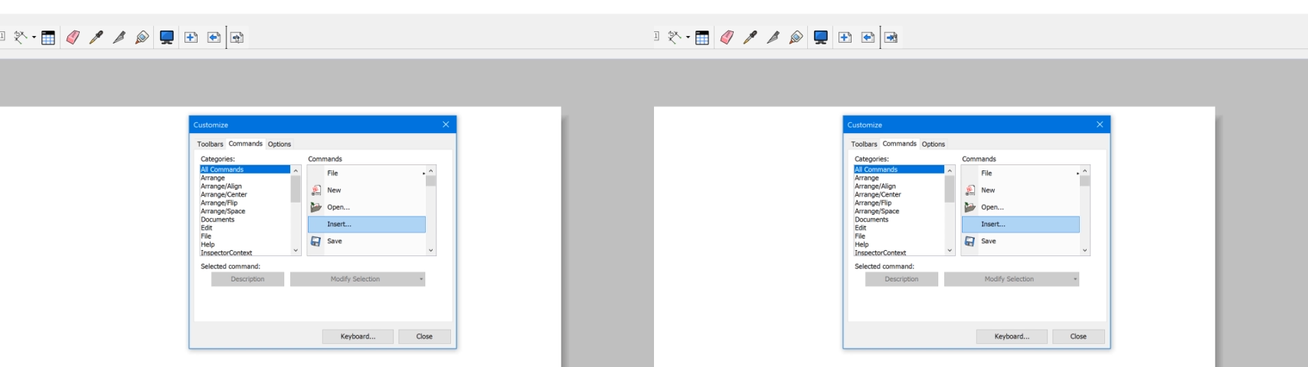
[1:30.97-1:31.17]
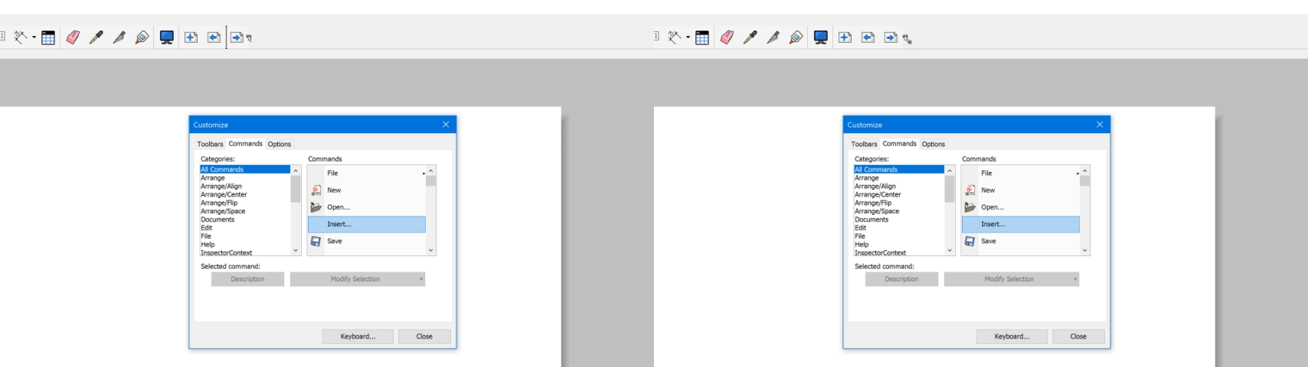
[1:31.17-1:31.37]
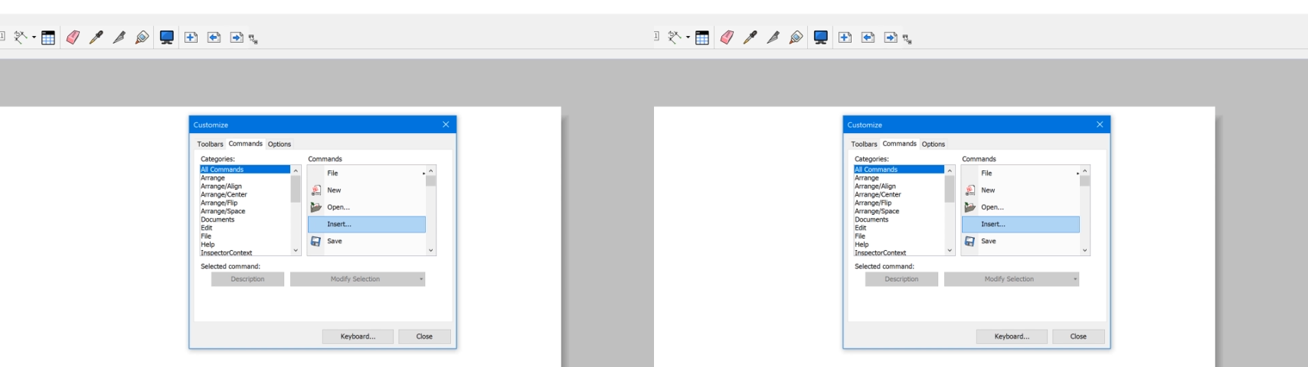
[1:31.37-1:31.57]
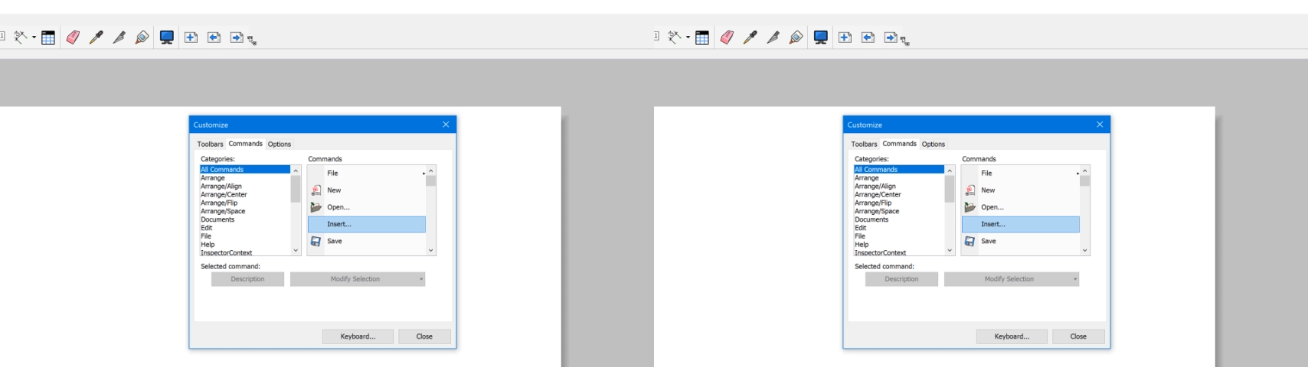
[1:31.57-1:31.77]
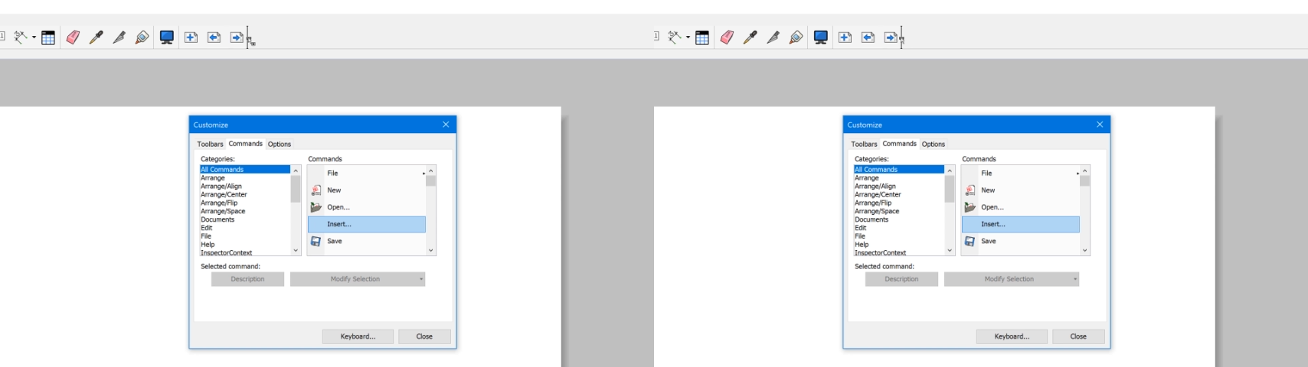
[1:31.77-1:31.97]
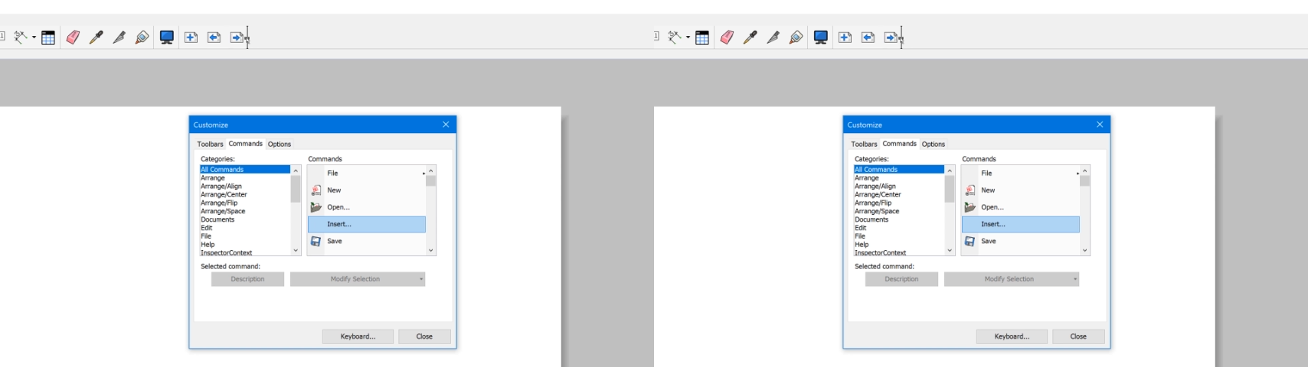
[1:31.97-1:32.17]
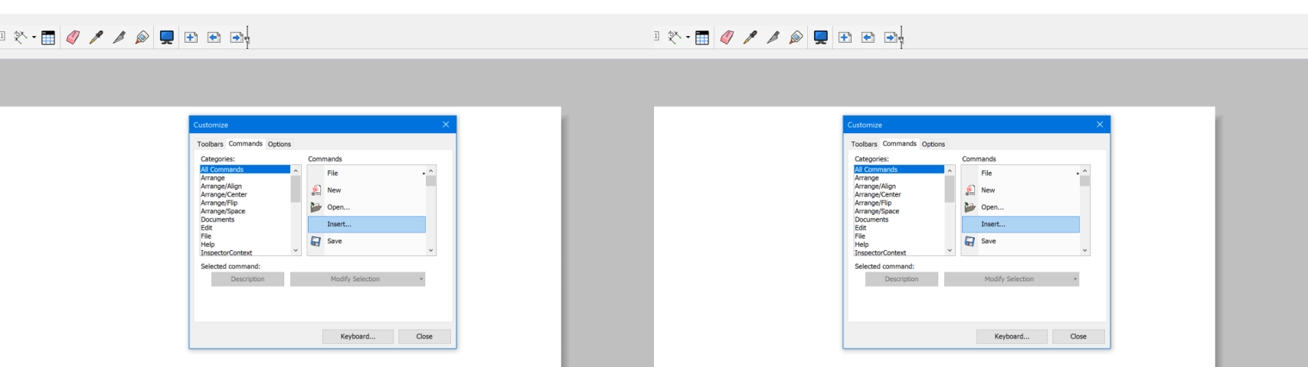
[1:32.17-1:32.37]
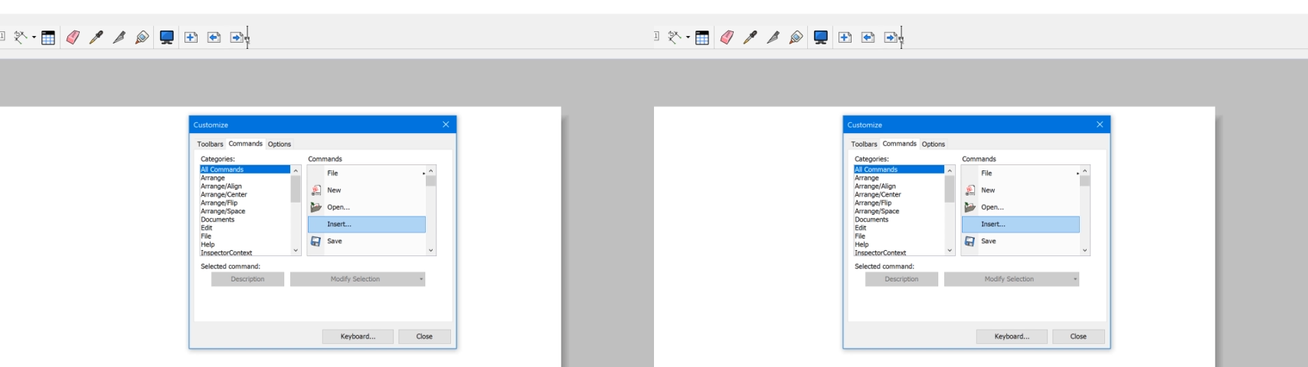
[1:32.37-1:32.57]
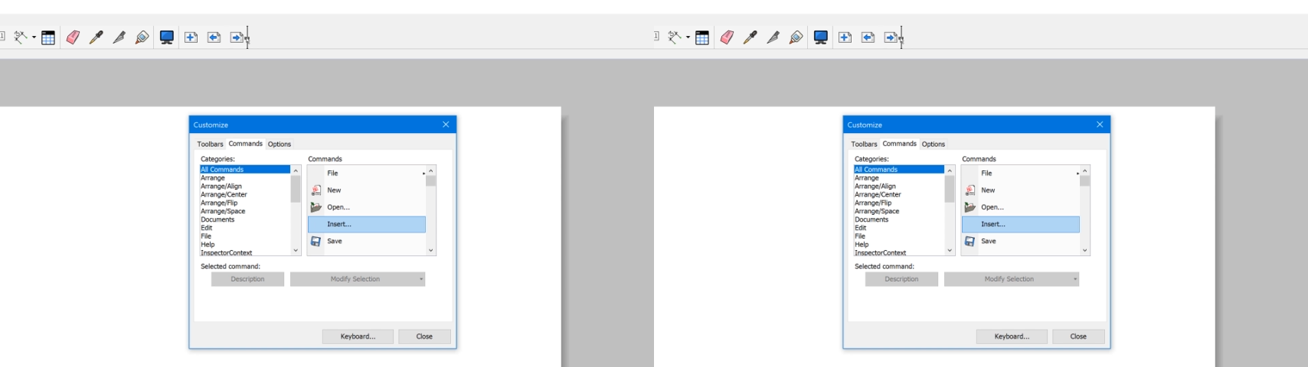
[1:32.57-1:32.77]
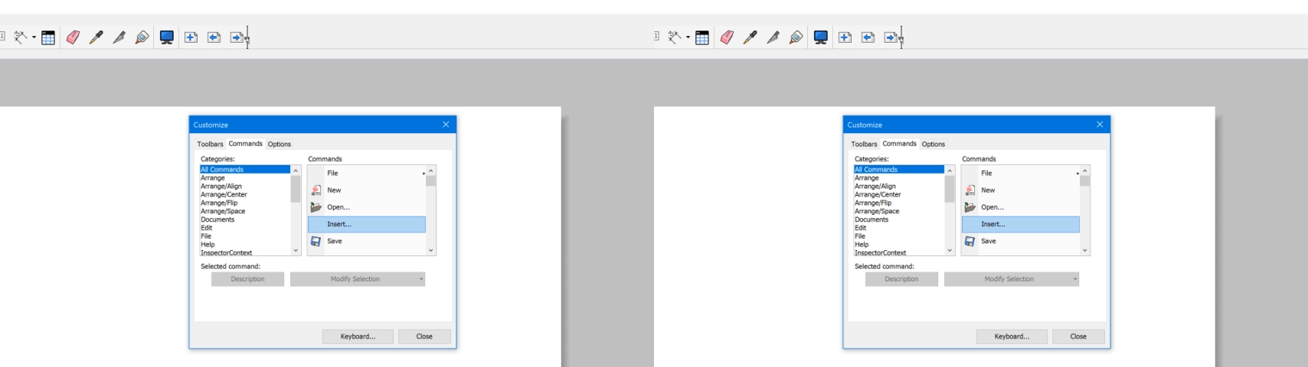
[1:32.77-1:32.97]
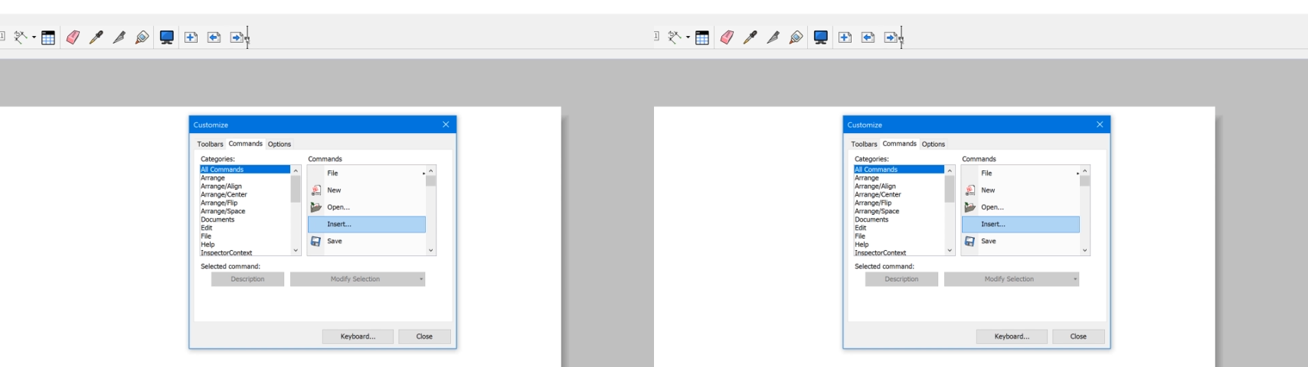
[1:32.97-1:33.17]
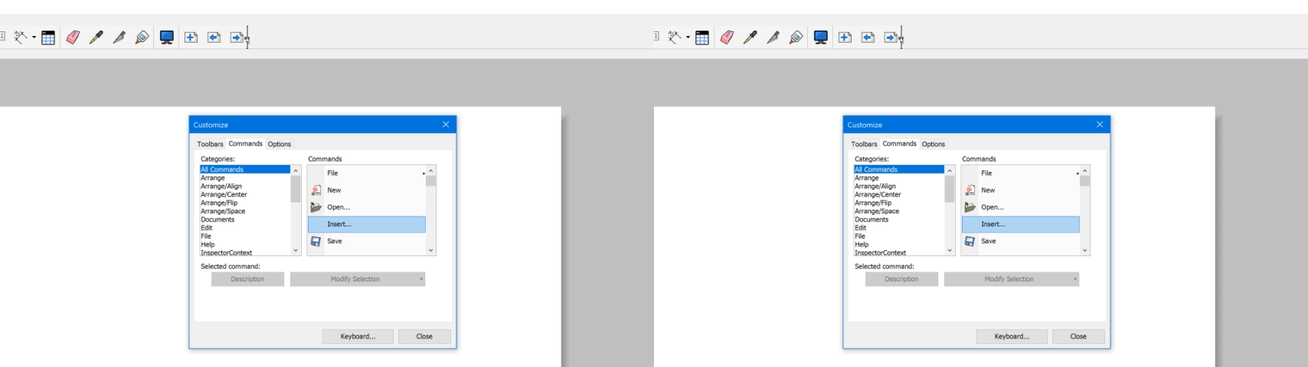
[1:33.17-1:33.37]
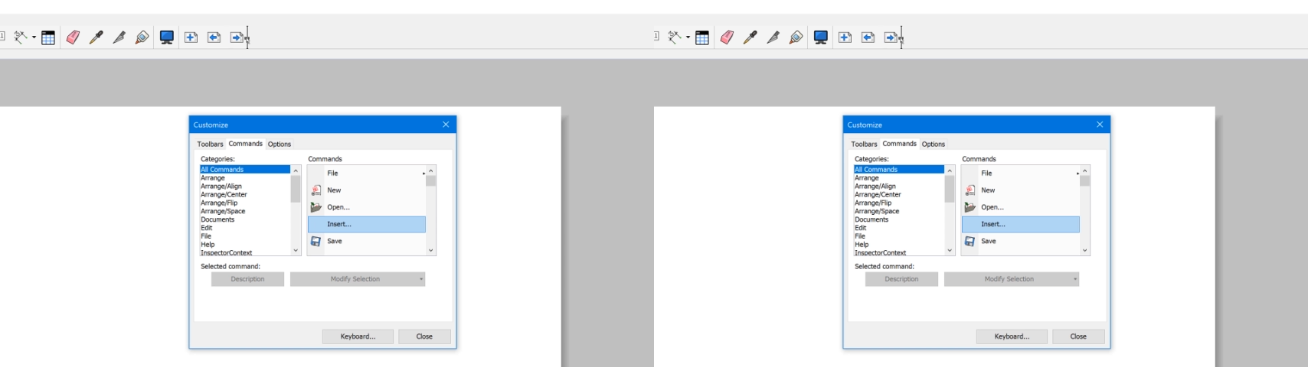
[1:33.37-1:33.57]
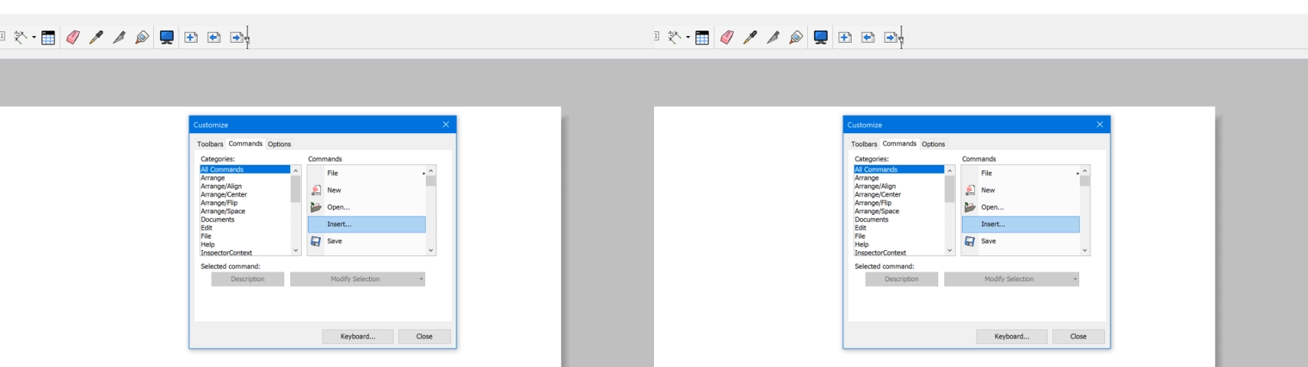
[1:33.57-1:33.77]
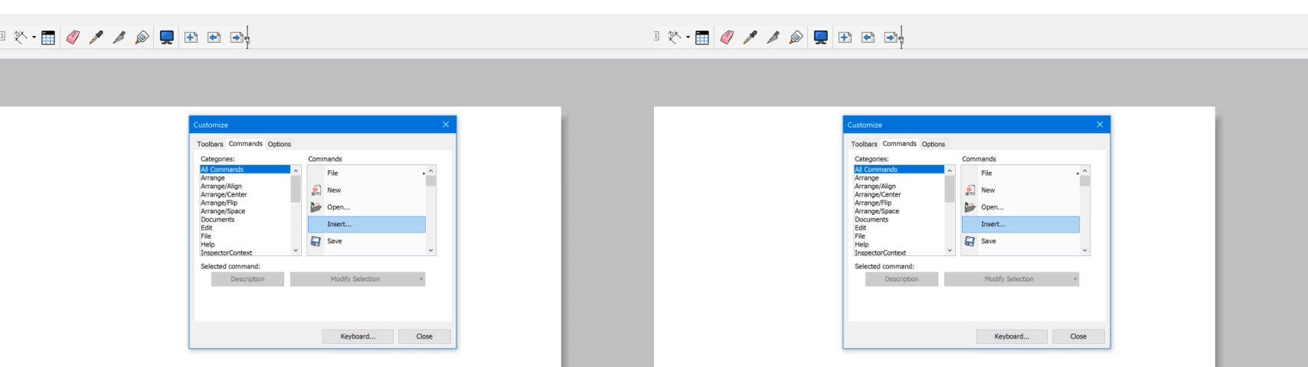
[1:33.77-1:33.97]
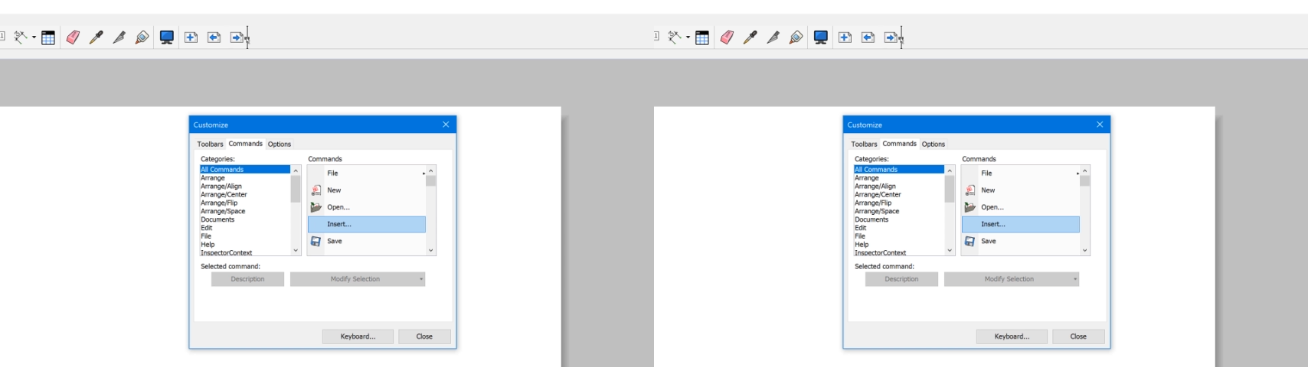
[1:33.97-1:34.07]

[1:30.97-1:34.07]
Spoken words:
No face is visible, so there are no lips to read.